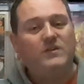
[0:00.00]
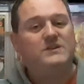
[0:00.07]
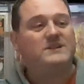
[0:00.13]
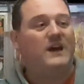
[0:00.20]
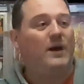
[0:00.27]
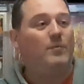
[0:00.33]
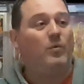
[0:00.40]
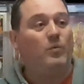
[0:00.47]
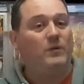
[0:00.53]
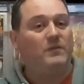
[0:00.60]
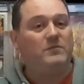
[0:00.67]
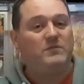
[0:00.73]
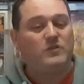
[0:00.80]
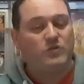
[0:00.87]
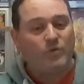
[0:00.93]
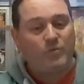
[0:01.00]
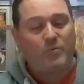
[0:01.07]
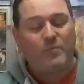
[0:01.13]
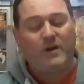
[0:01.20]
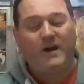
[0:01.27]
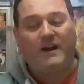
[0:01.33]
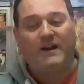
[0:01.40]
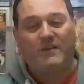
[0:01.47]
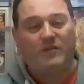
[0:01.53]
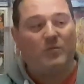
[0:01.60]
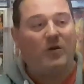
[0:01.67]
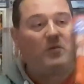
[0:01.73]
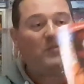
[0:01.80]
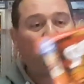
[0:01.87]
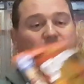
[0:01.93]
the table with Superman at the
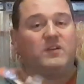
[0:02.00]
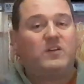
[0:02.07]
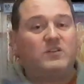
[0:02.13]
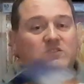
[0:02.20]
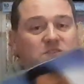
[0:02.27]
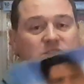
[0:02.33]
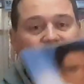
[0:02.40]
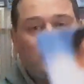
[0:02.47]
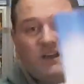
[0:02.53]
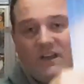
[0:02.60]
moment, because